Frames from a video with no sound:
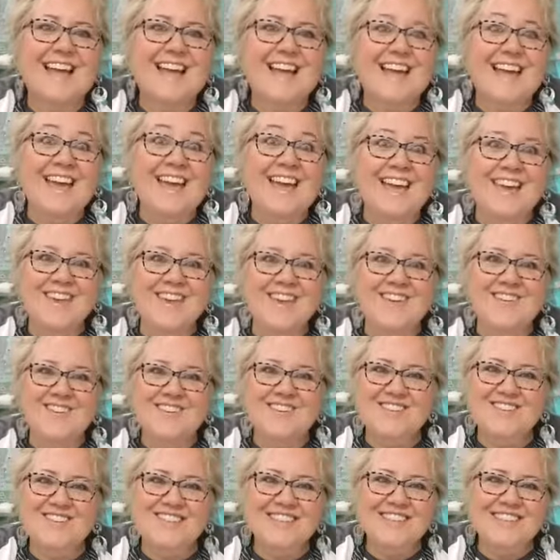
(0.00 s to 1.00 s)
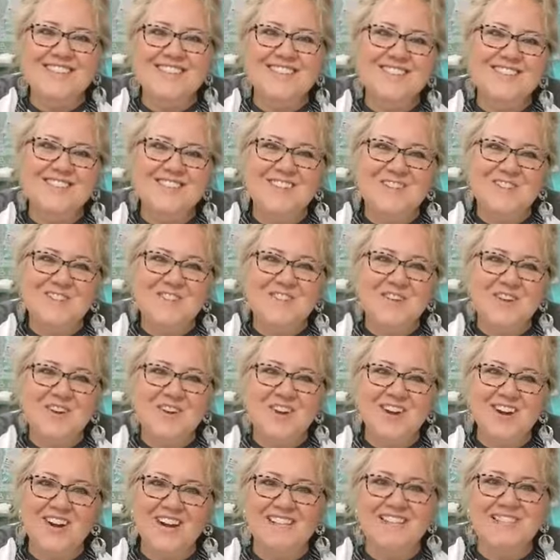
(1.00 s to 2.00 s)
Hey y'all, this is
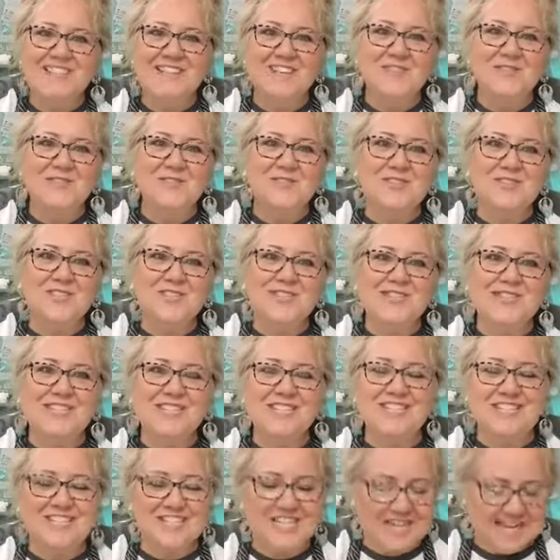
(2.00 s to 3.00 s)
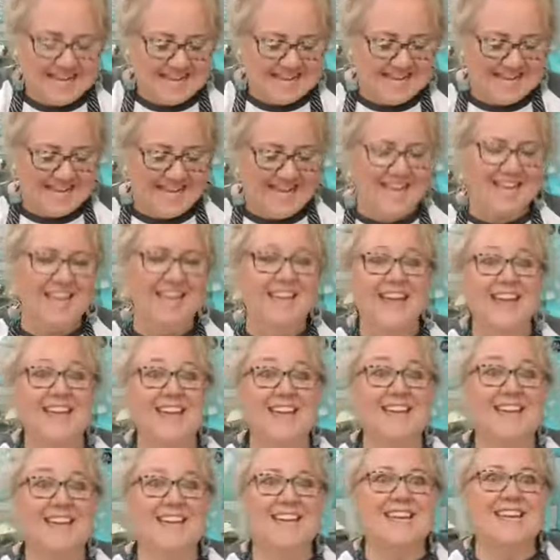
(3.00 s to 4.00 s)
Jennifer at Southern Junk Chic,
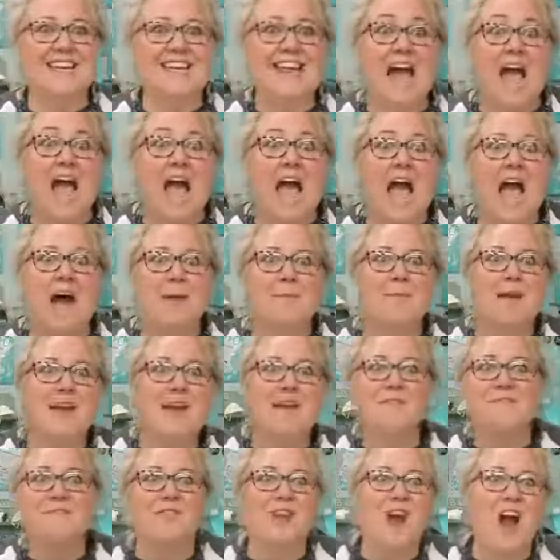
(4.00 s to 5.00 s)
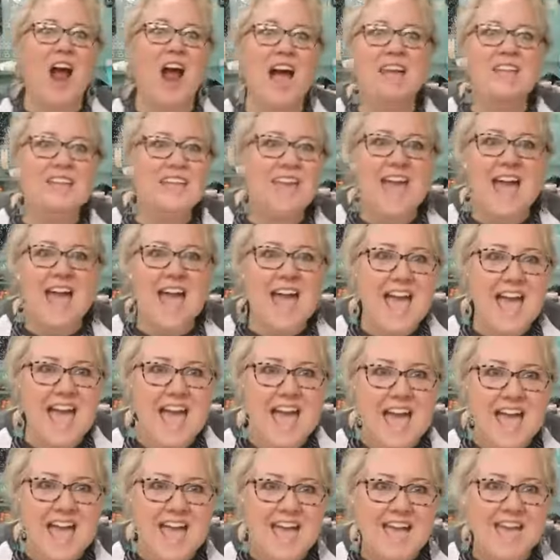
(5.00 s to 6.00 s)
and happy
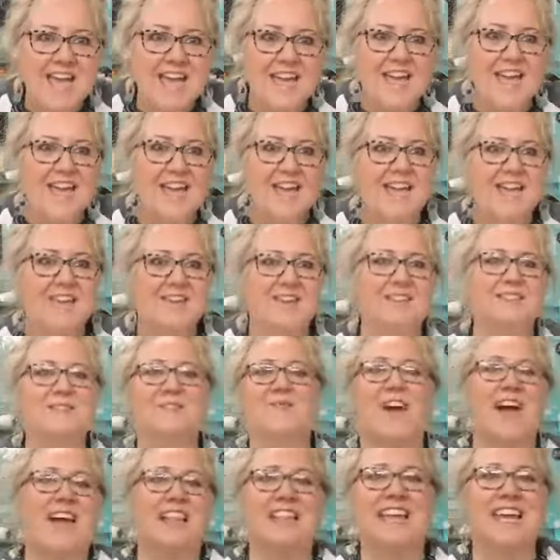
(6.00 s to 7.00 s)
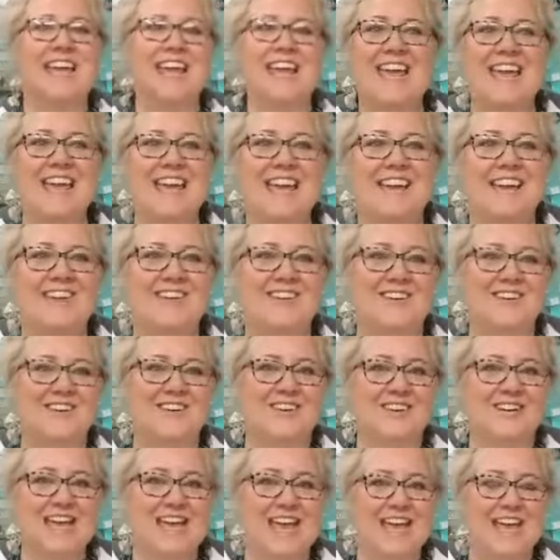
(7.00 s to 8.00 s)
Friday! It's finally here,
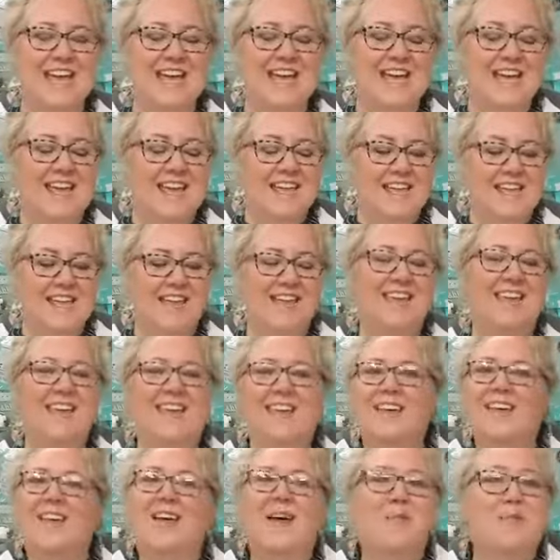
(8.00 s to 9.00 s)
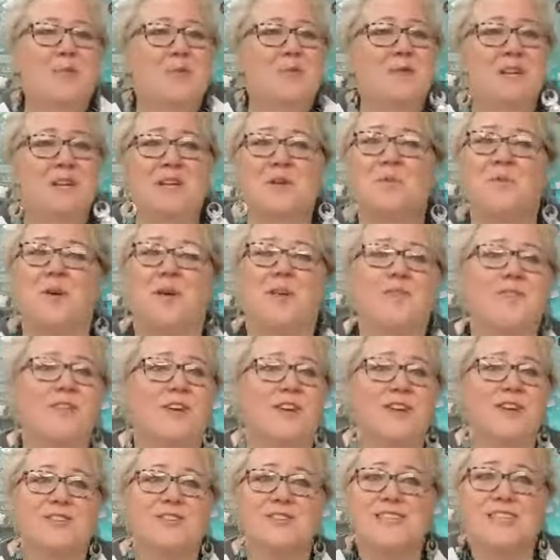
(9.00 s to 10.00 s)
yay! But when you work for
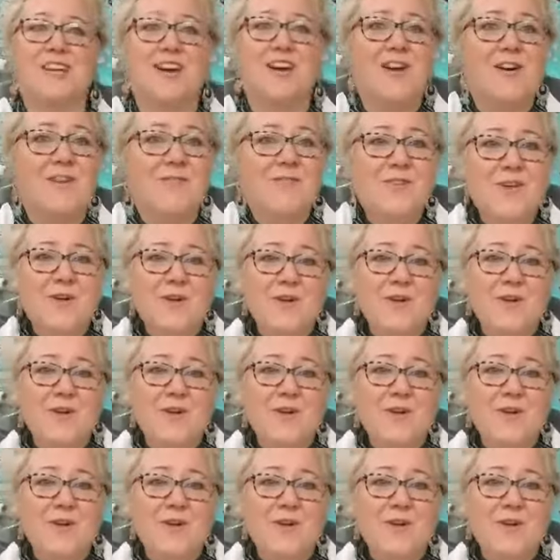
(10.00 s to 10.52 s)
yourself,